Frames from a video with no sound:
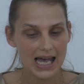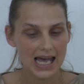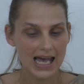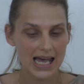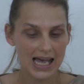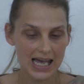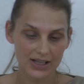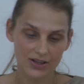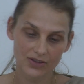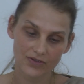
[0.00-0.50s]

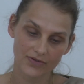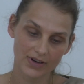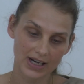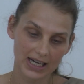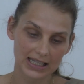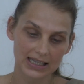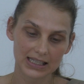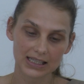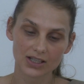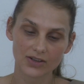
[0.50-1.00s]
and
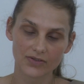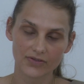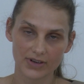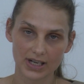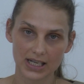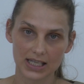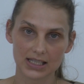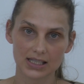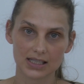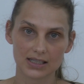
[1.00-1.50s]
finally
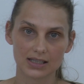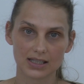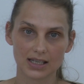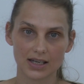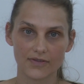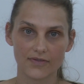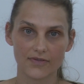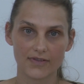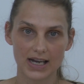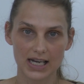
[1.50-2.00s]
defining
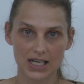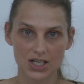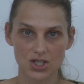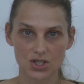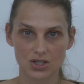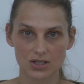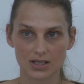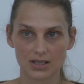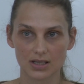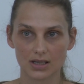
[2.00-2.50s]
the
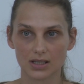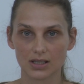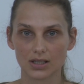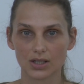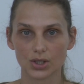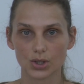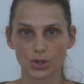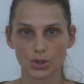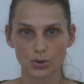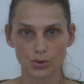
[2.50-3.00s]
functional
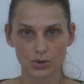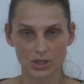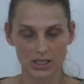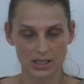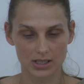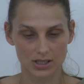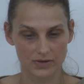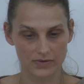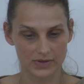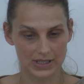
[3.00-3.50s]

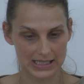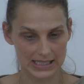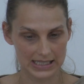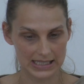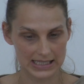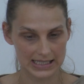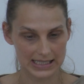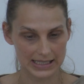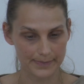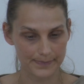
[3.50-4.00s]
unit of the
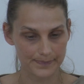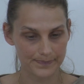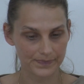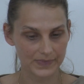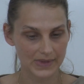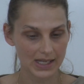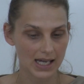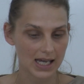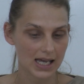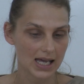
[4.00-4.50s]
system.
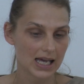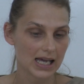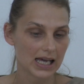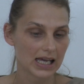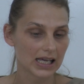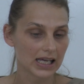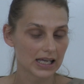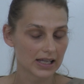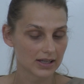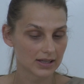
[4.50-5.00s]

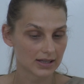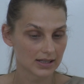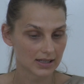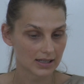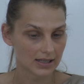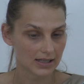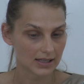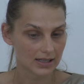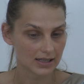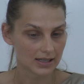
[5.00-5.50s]
In
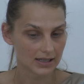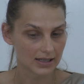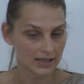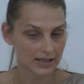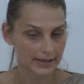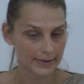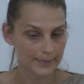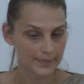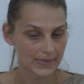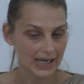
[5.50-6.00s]

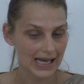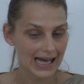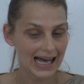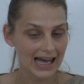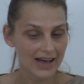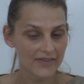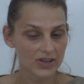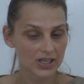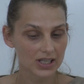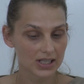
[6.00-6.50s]

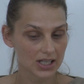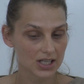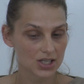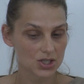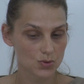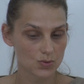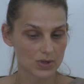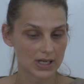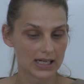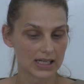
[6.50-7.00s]
having
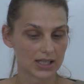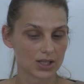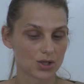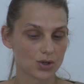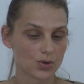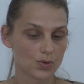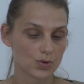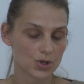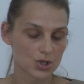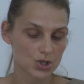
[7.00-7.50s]
these one,
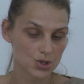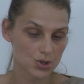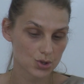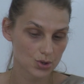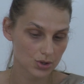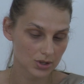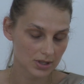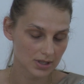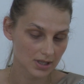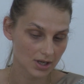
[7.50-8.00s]

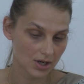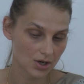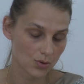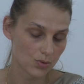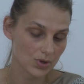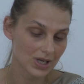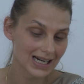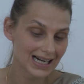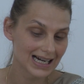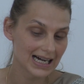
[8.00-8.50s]

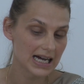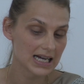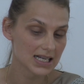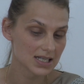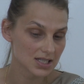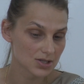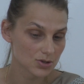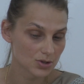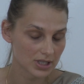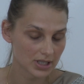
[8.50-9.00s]
we are
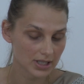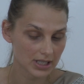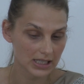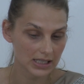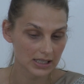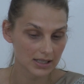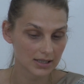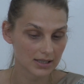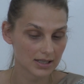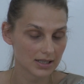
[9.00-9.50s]
answering
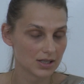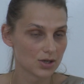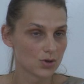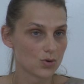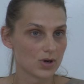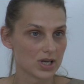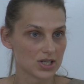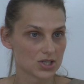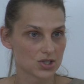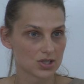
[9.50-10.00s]
the
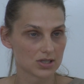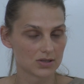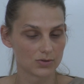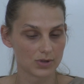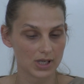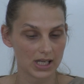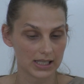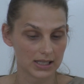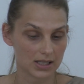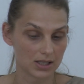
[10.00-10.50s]
question
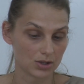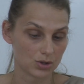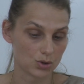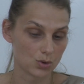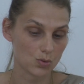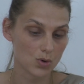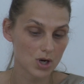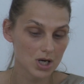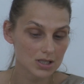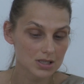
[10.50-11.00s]
related to
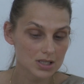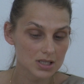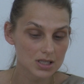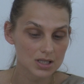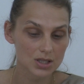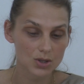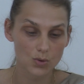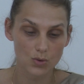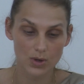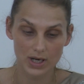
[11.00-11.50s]

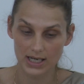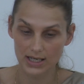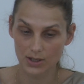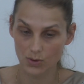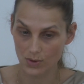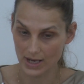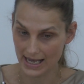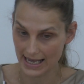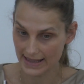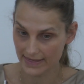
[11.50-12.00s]
what, where,
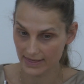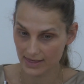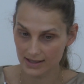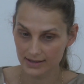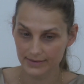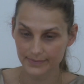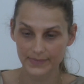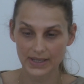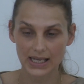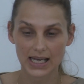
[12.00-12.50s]
when.
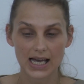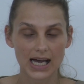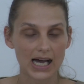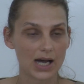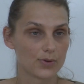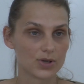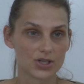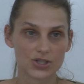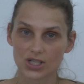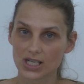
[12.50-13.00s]

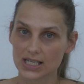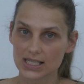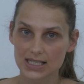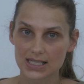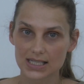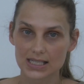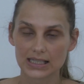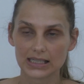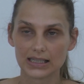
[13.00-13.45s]
I will just